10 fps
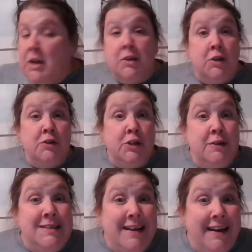So
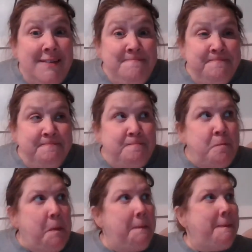Tuesday,
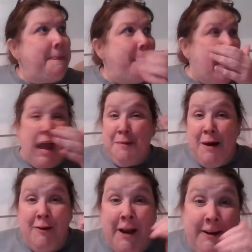at
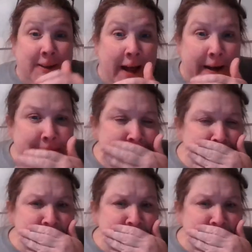about 9 o'clock,